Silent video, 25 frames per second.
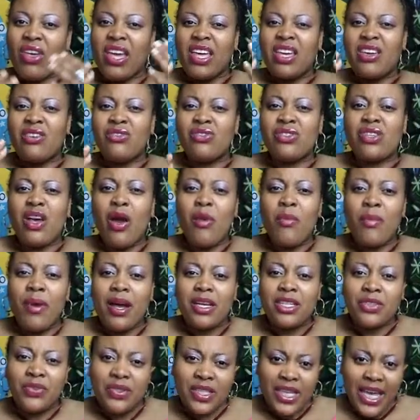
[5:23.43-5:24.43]
Thank you so
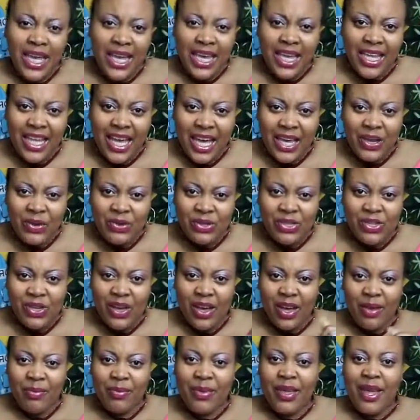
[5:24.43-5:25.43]
much for taking out your
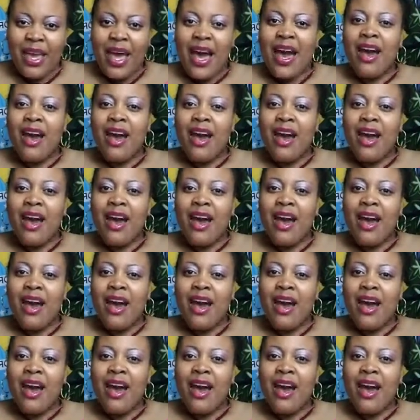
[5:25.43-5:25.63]
time.